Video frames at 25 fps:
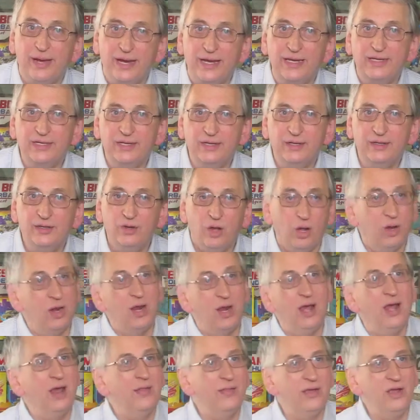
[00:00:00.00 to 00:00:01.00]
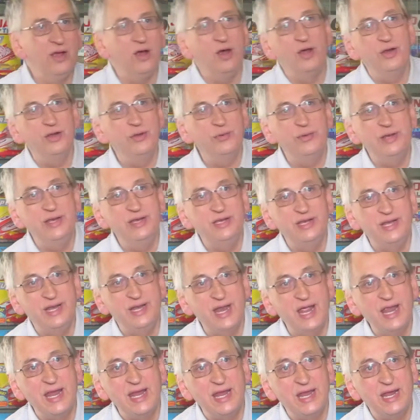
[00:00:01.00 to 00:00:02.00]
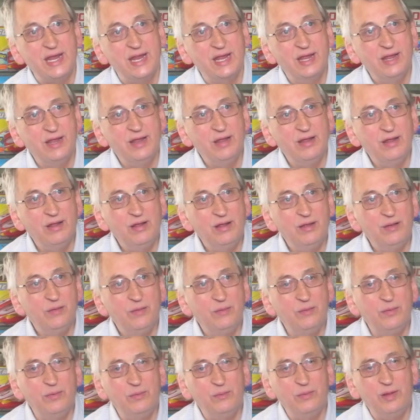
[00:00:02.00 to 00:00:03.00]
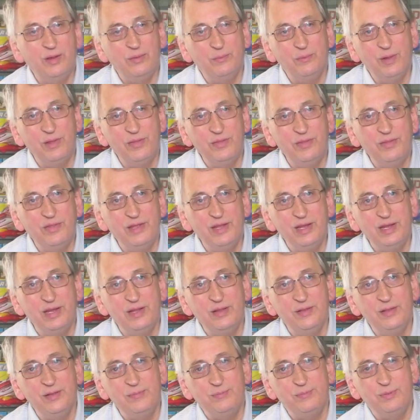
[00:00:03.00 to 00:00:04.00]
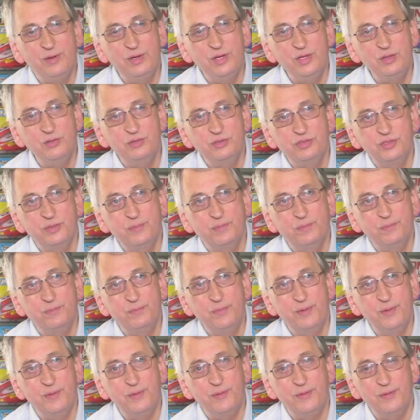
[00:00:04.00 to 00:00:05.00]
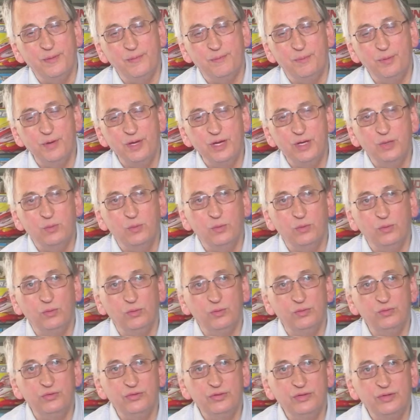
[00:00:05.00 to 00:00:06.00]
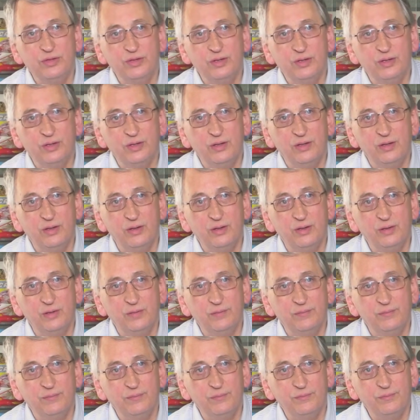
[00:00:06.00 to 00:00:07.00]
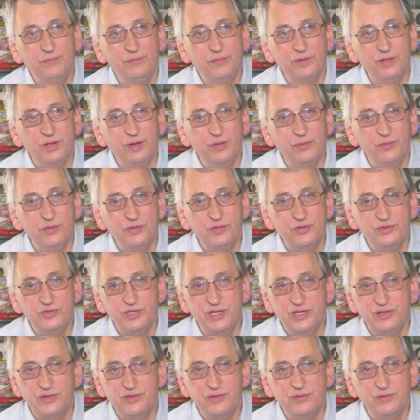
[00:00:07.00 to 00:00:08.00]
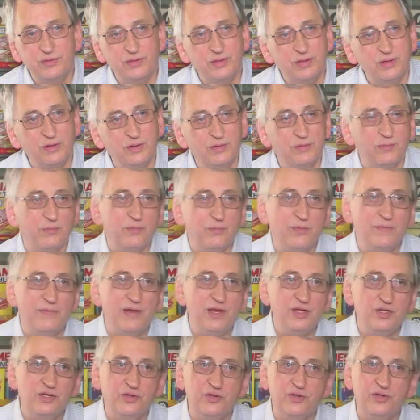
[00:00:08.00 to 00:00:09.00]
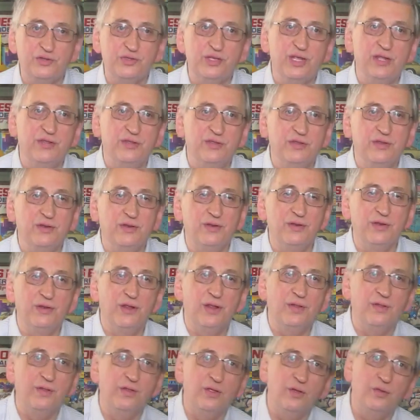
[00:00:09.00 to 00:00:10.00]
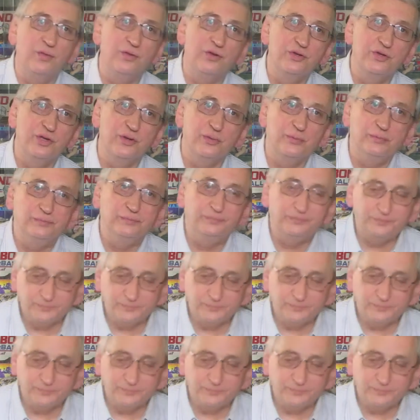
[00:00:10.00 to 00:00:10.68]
it, not like they are doing today. When they produced the prequels, you know, the Sith, Revenge of the Sith and the other 2,